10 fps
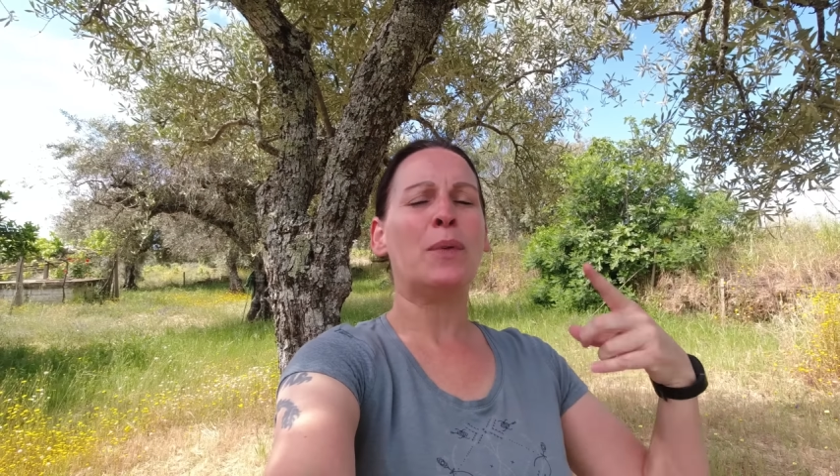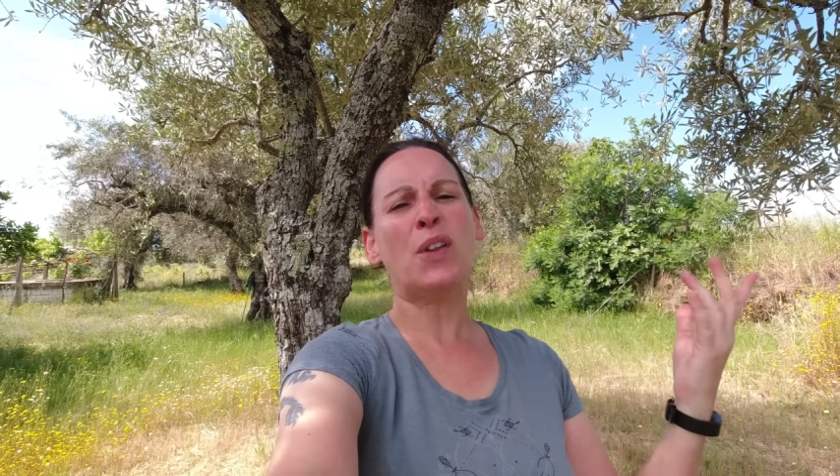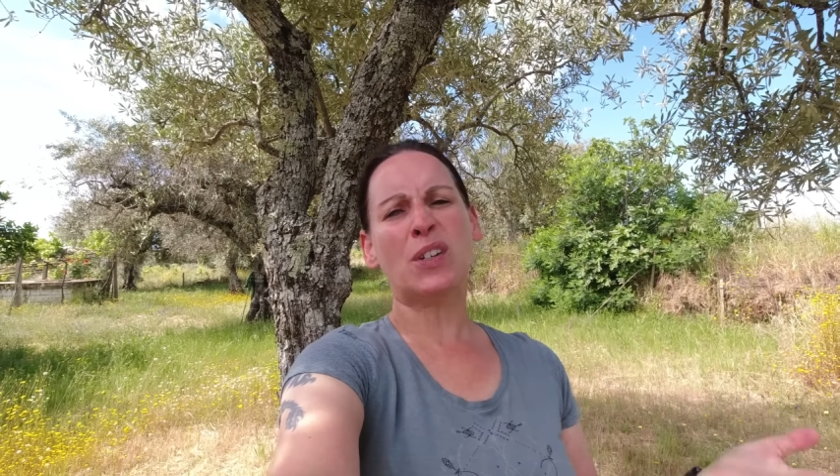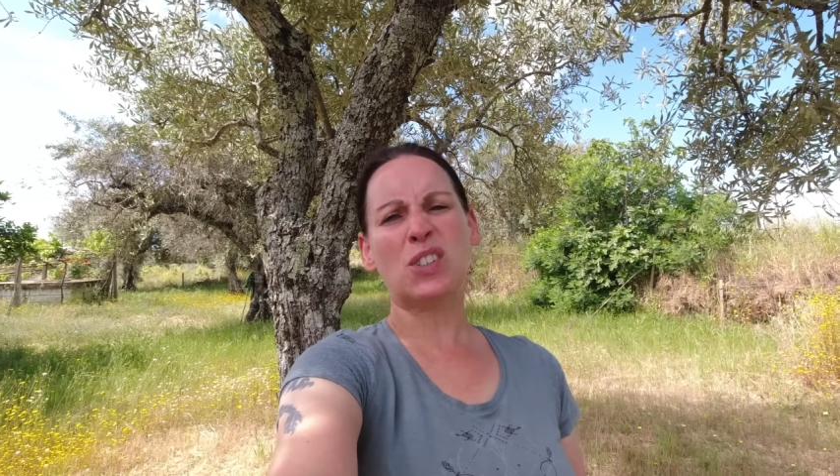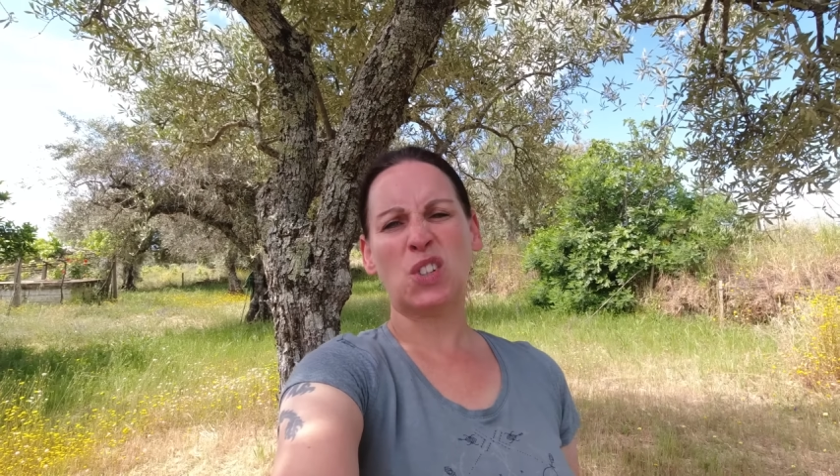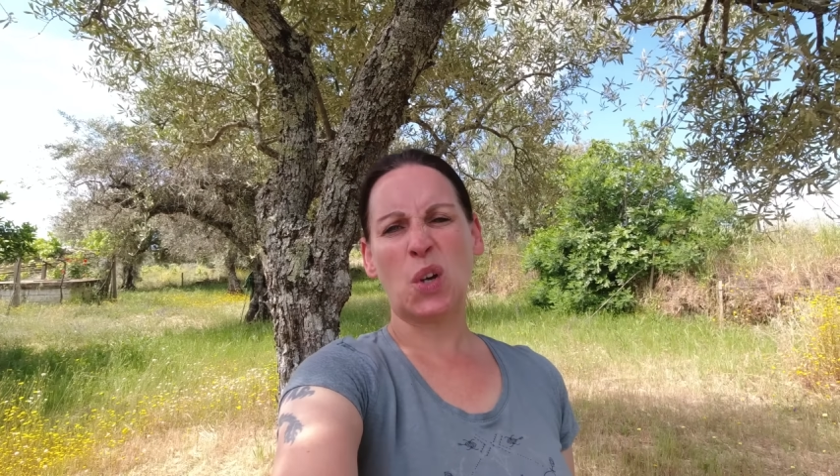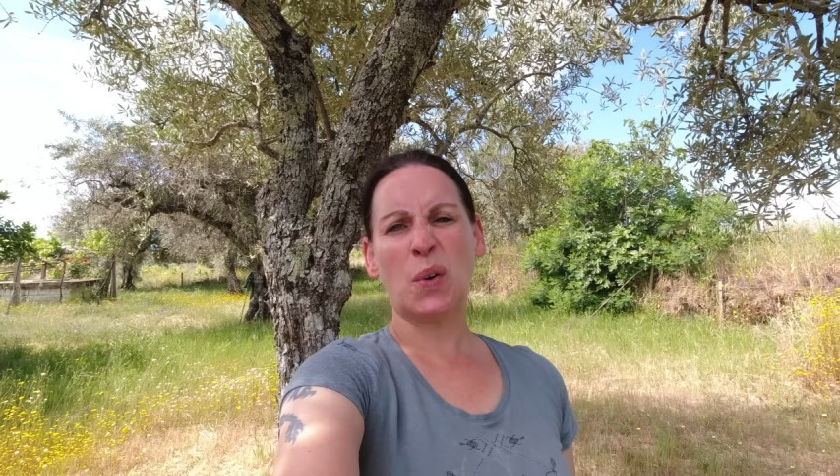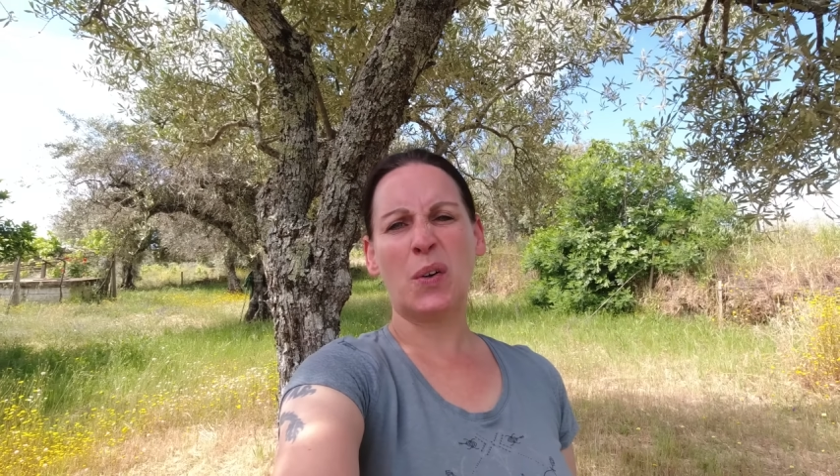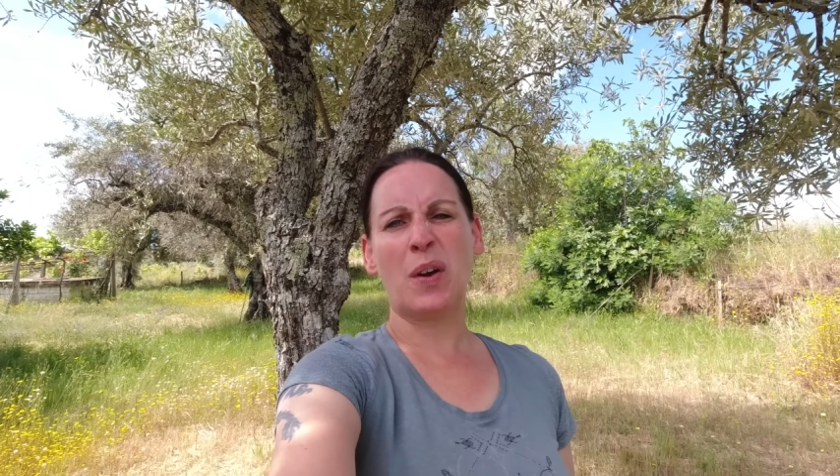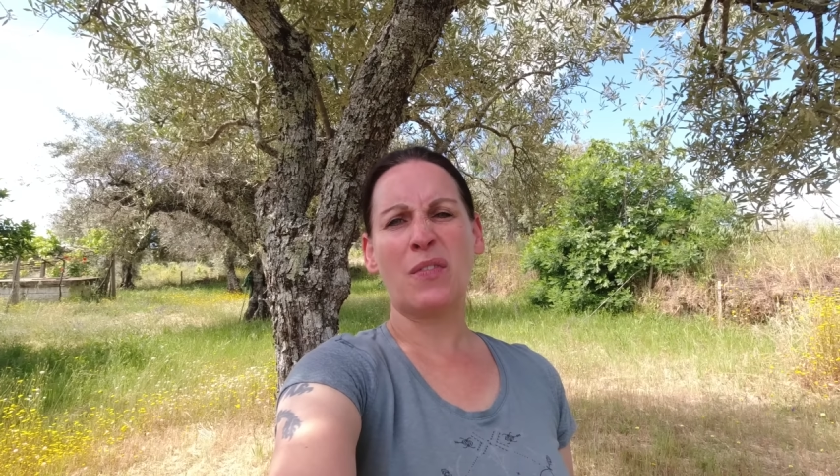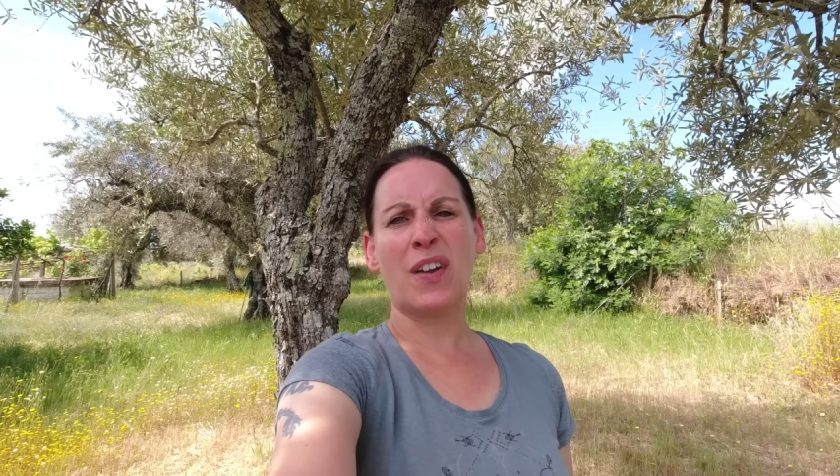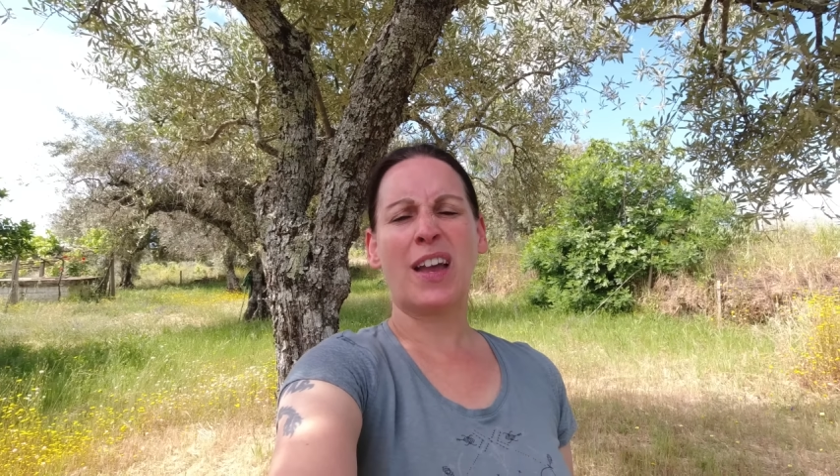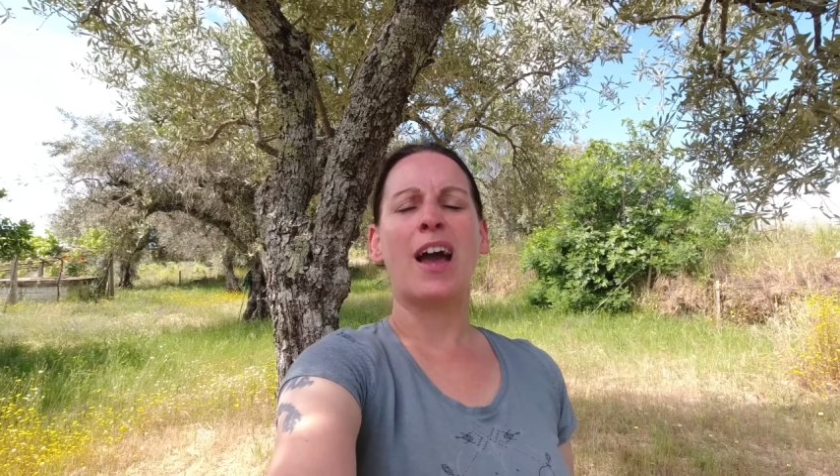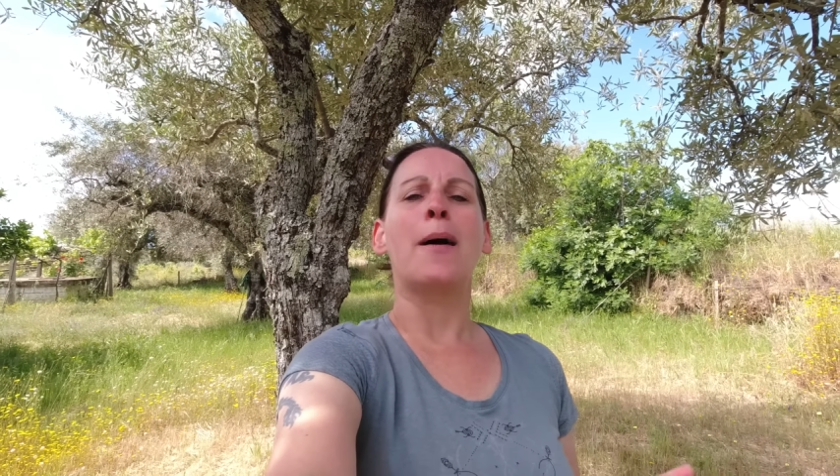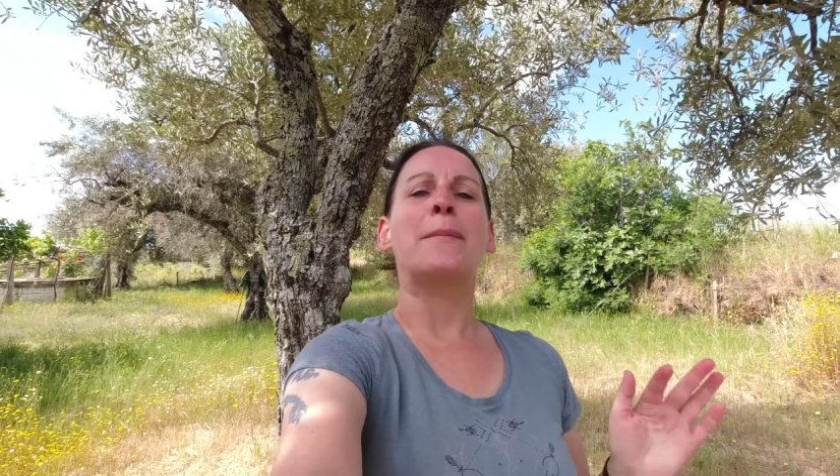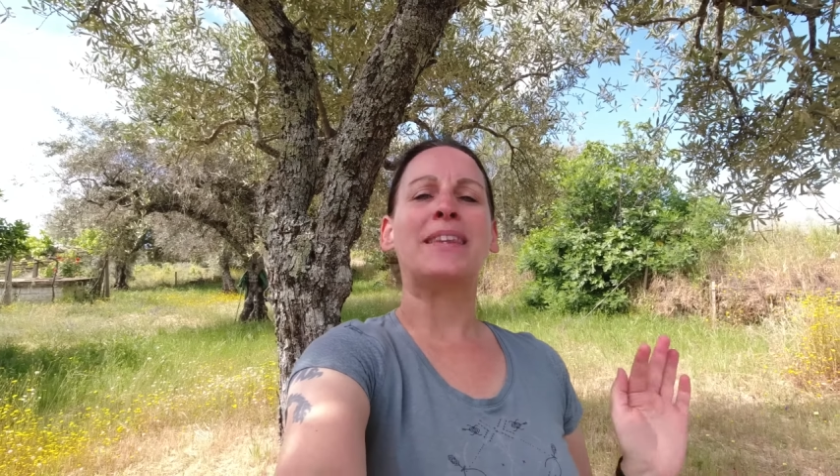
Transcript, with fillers: well not so horrific,